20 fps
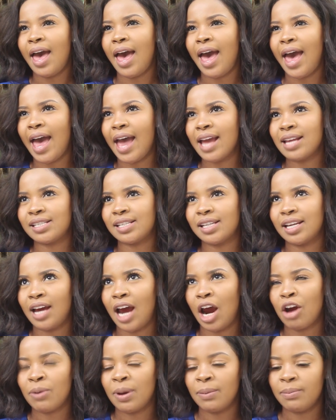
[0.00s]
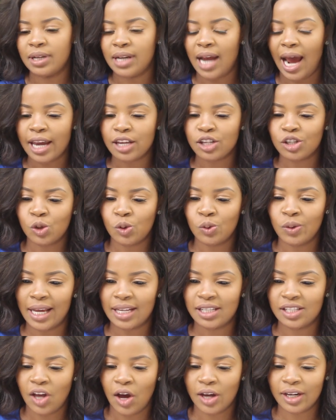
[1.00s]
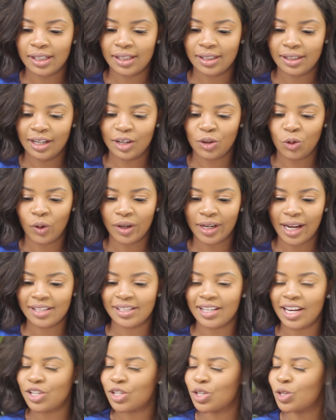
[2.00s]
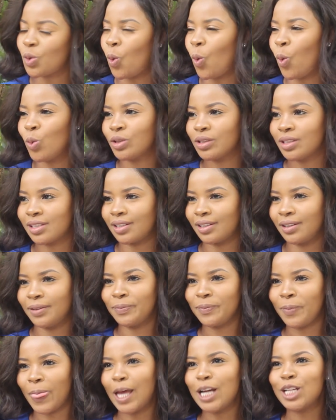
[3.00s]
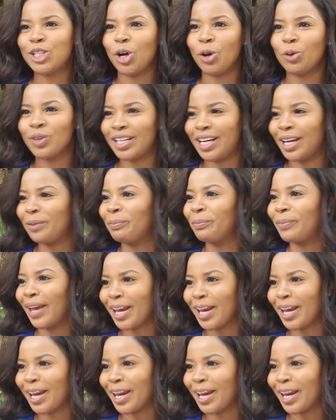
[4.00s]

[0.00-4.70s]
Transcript: And uh, I remember in high school, I started an organization called uh, Don't Get